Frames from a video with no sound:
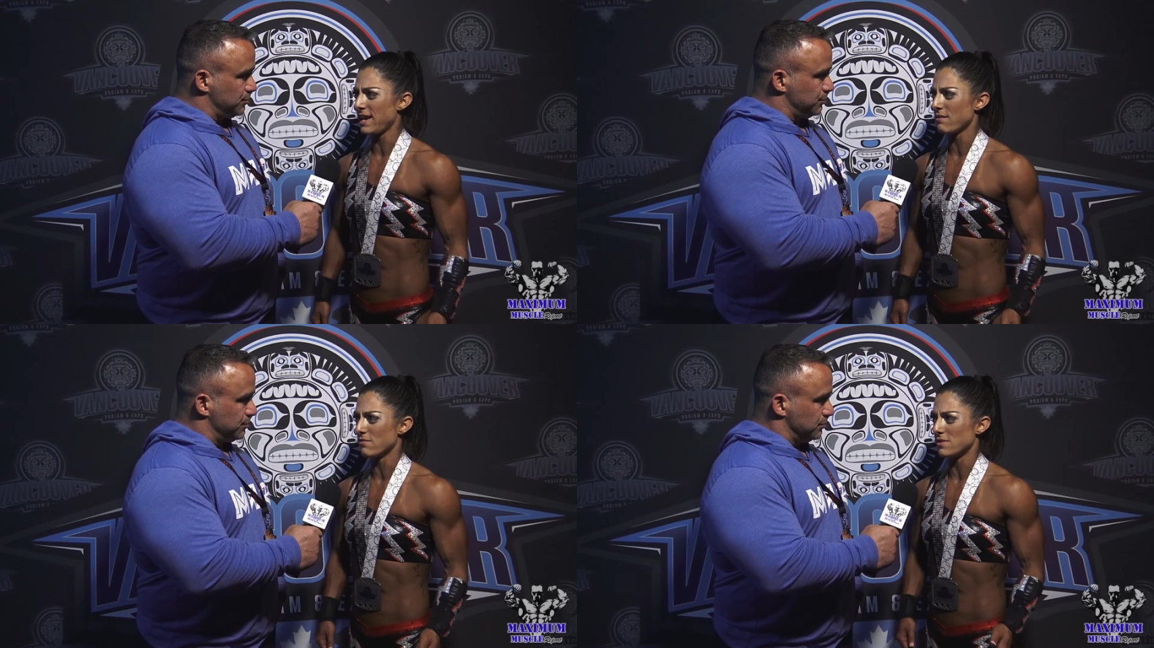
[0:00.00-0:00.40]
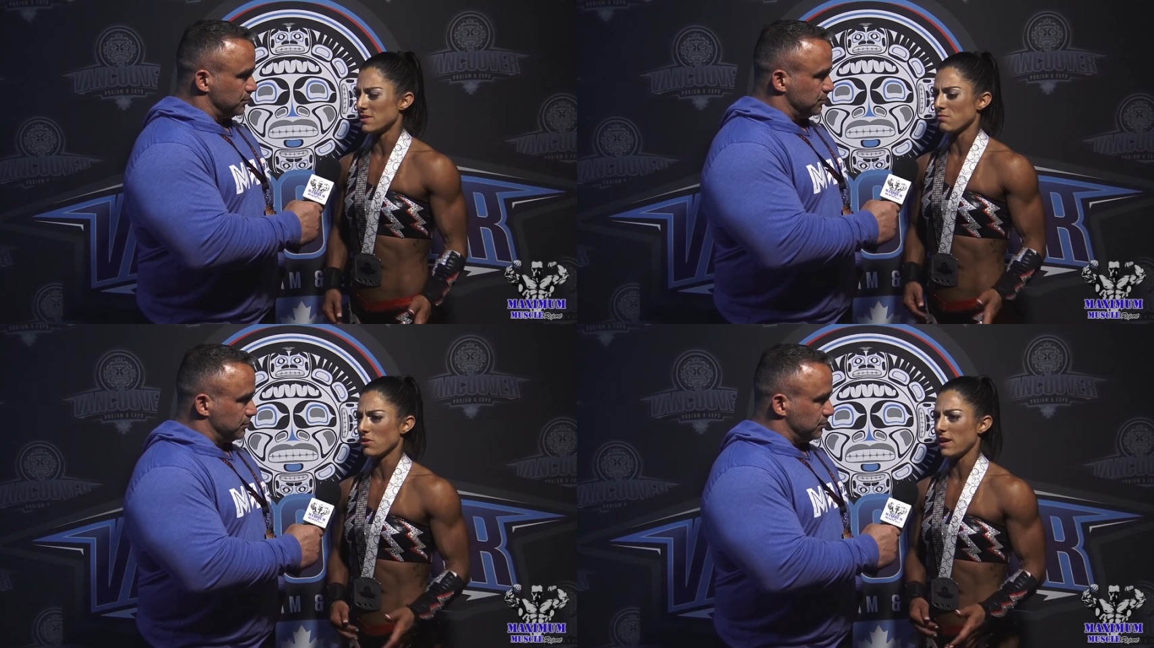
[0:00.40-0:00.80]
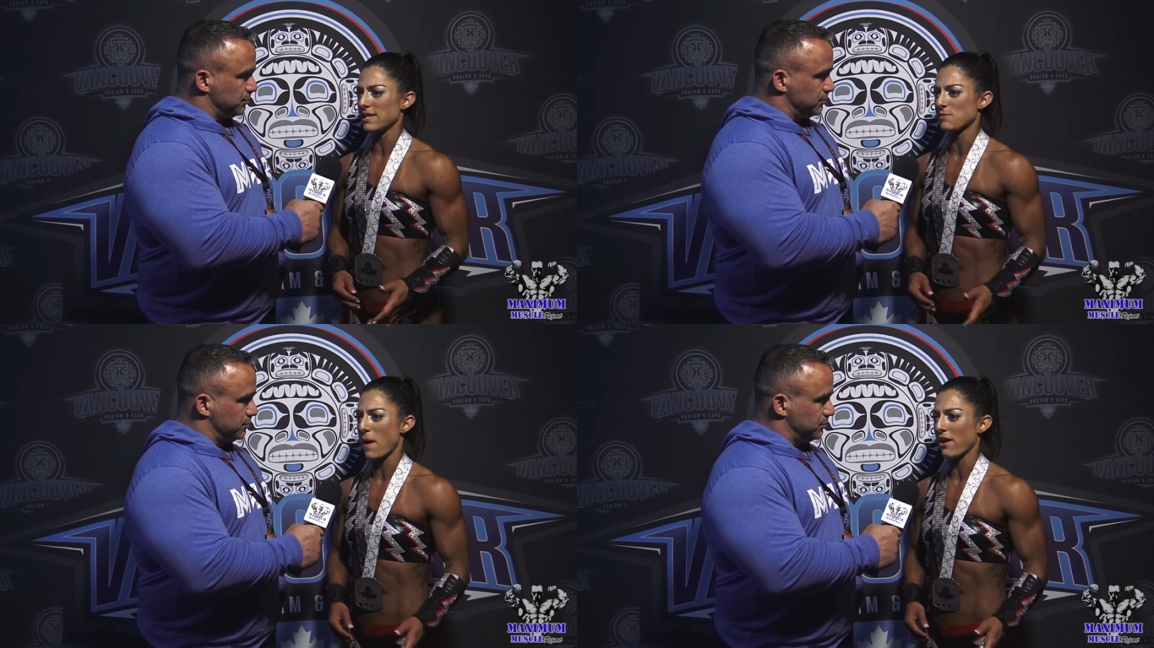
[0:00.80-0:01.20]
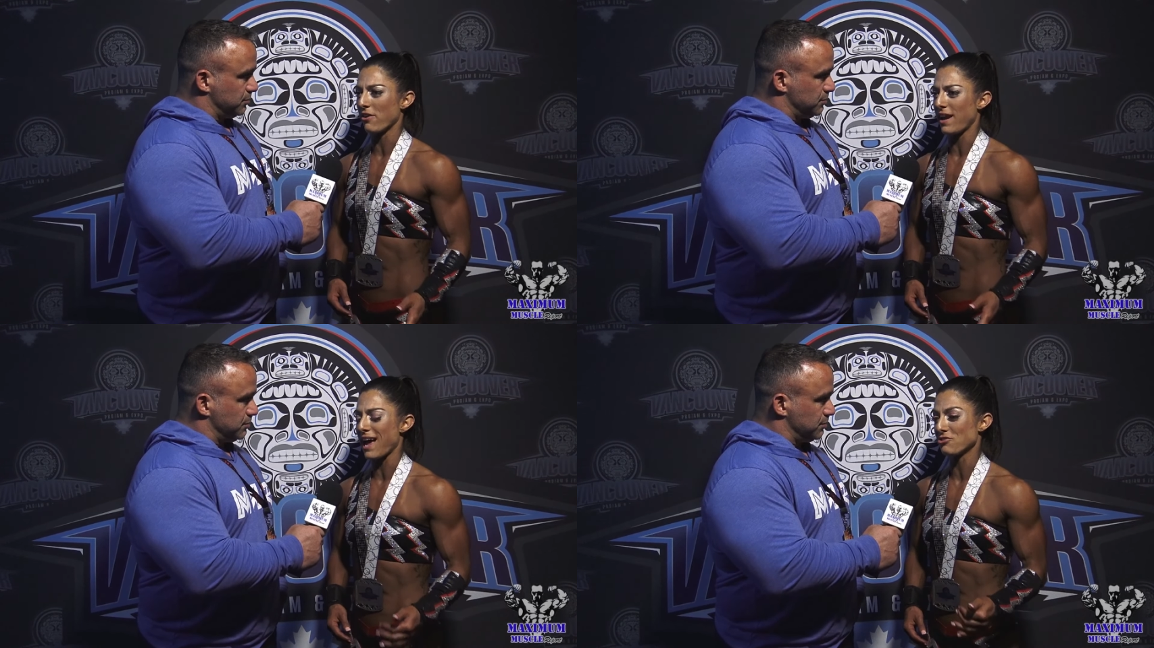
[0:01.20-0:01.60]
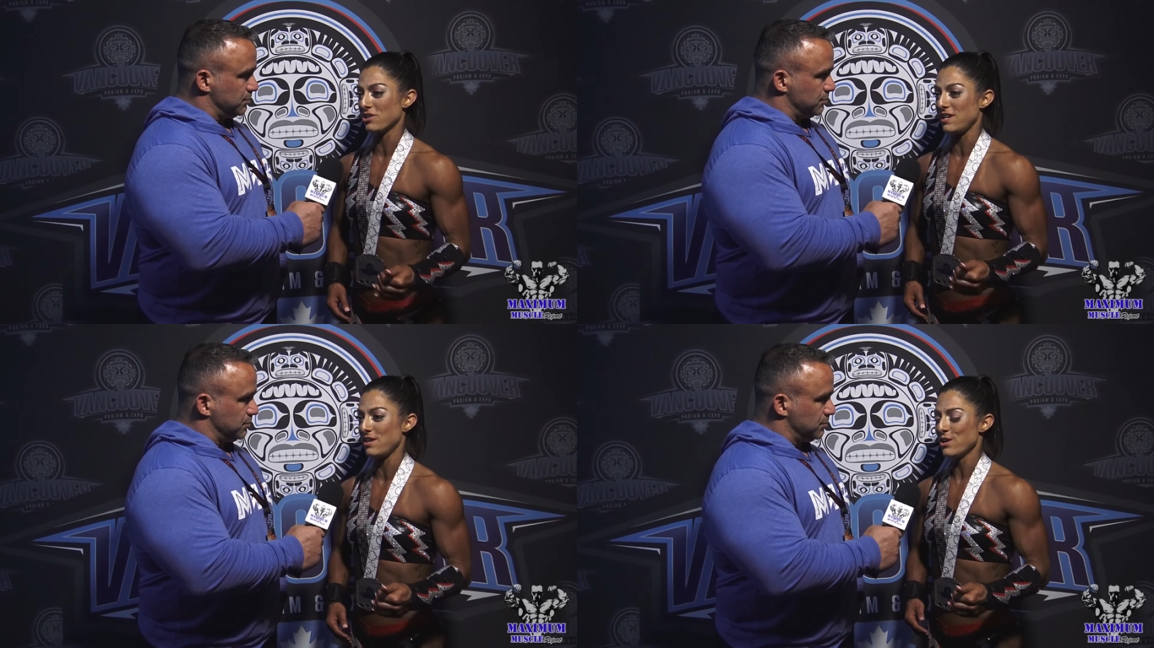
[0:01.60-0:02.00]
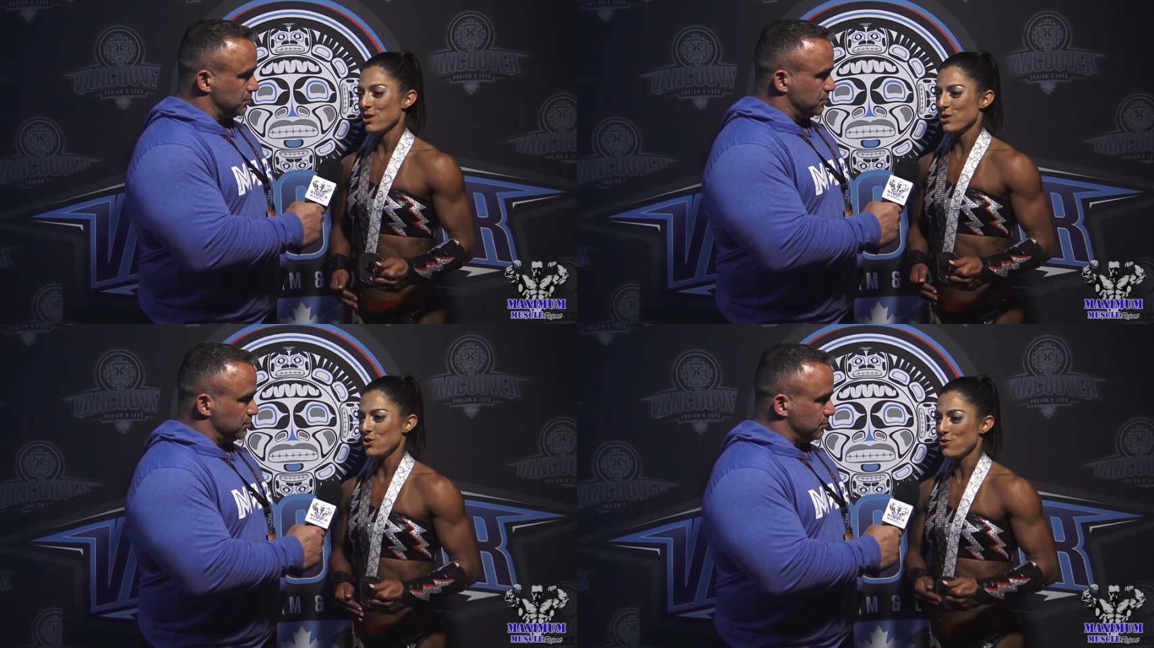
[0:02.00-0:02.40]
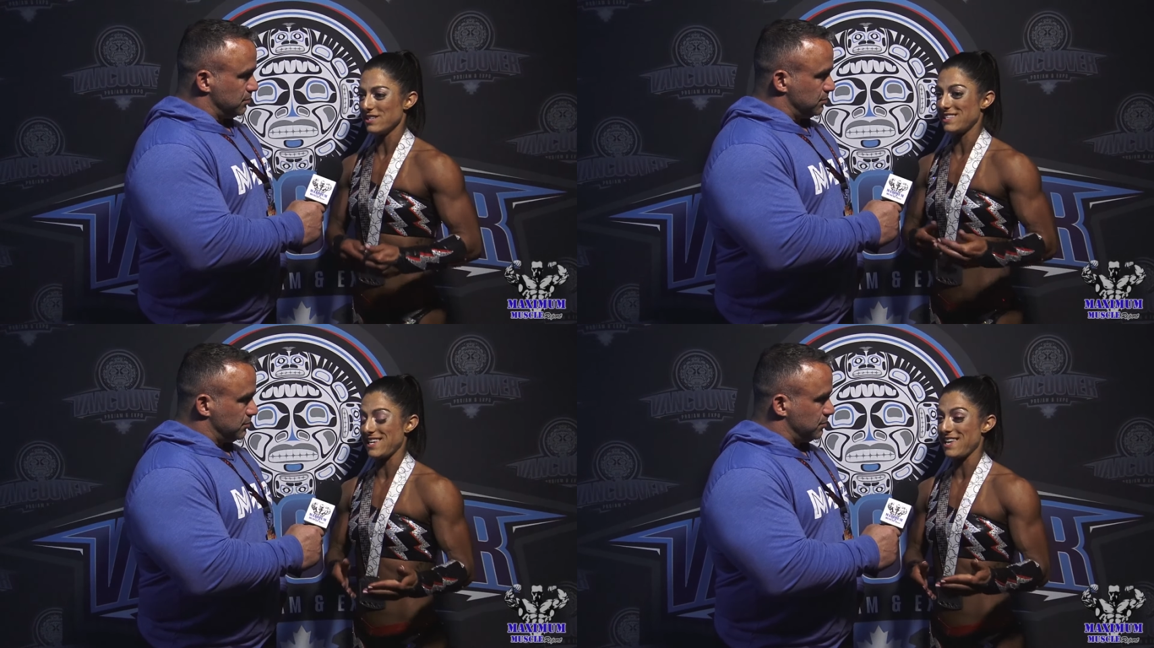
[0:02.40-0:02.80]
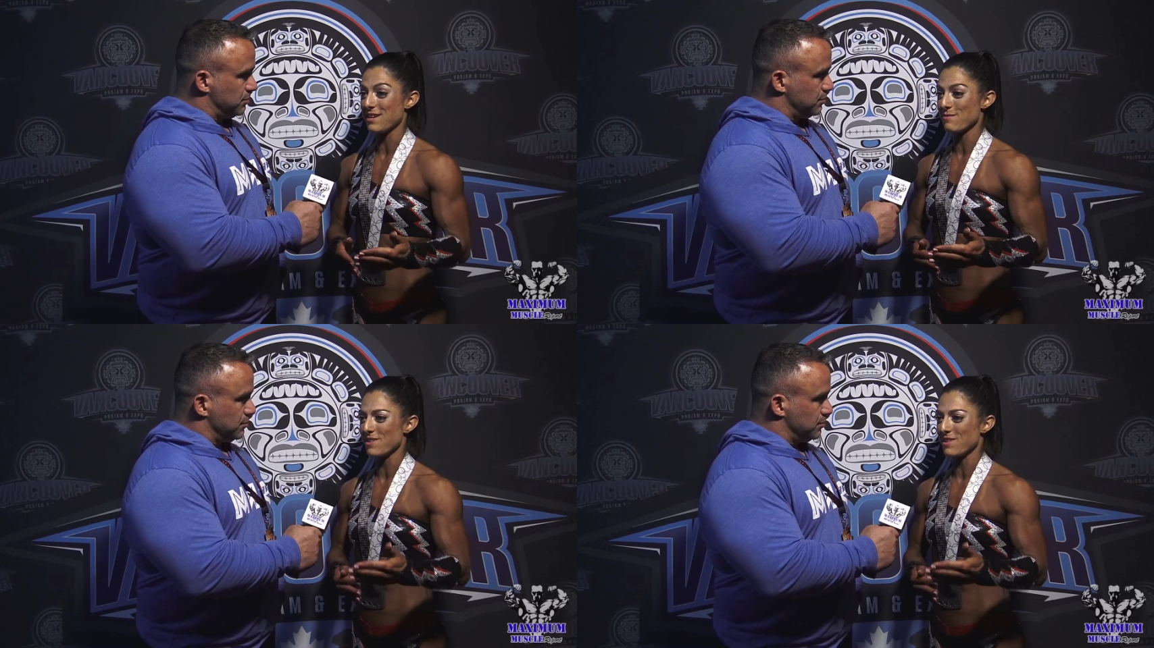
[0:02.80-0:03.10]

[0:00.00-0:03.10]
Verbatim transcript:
Speaker 1: It was really inspiring. Actually, you could see them.